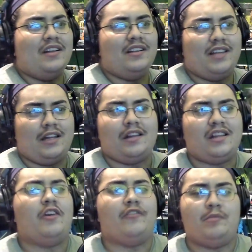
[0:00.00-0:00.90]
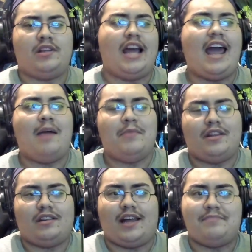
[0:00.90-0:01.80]
this a secret from Sam
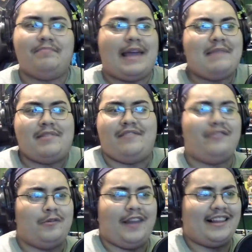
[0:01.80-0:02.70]
is like baby food.